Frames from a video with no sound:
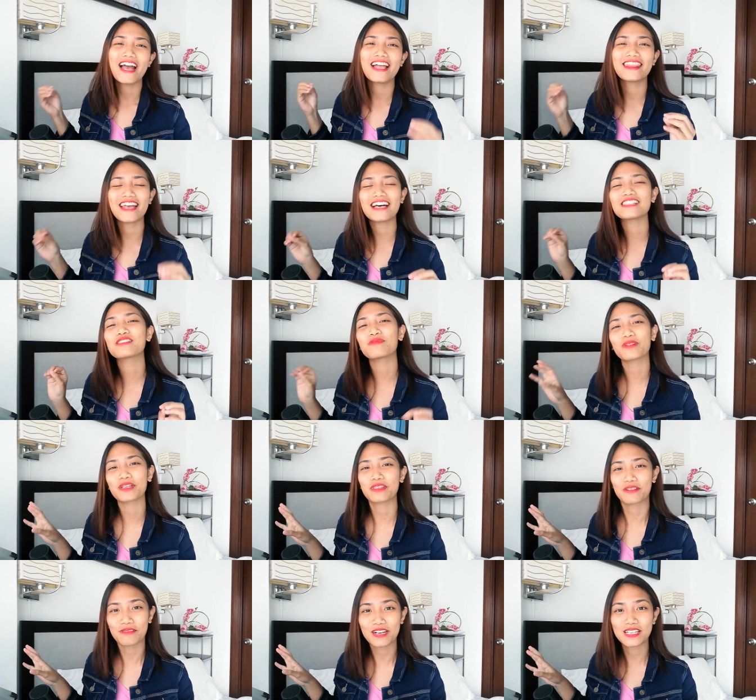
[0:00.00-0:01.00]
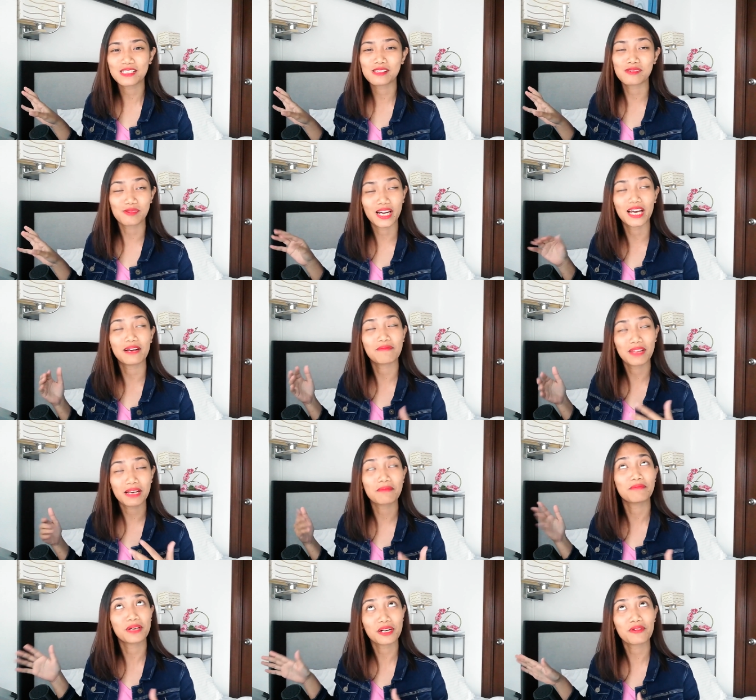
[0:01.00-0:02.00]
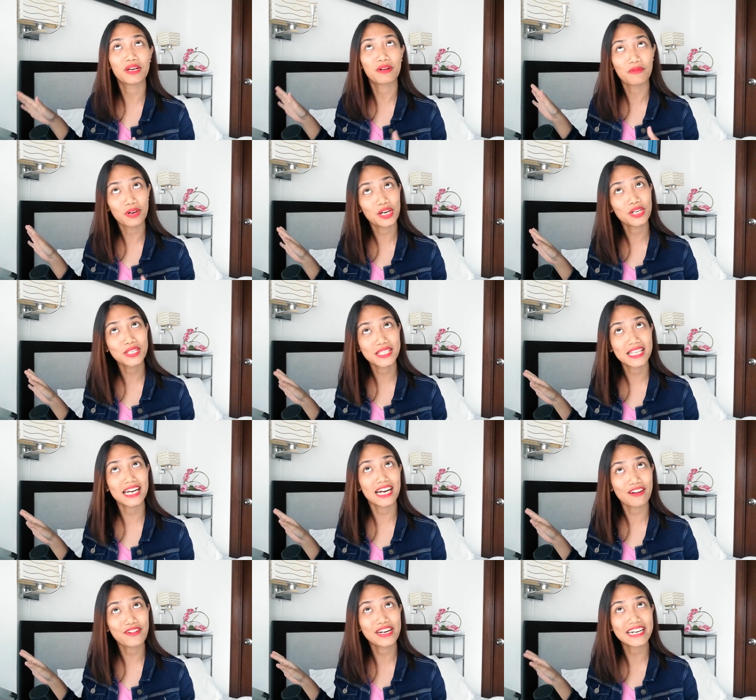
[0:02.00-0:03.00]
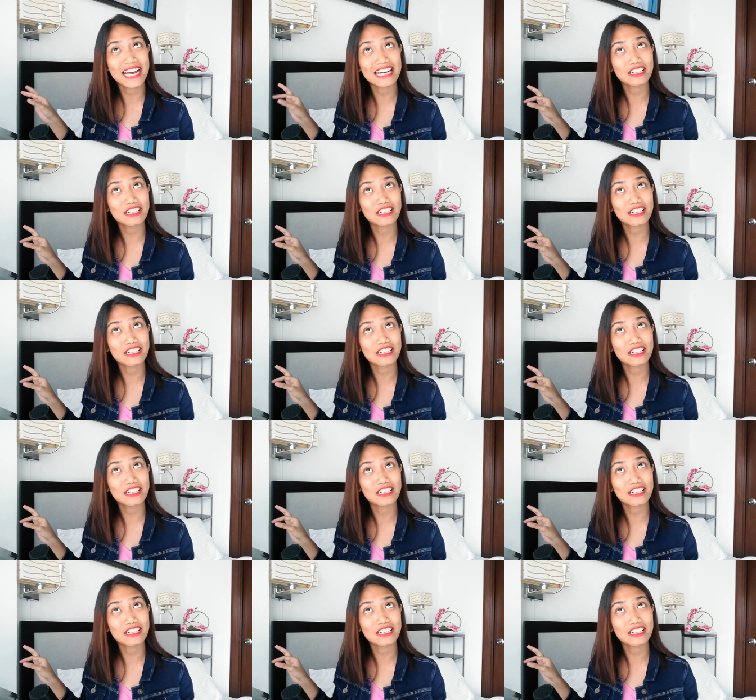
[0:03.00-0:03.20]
and that's one of the reasons why I'm like muttering words that aren't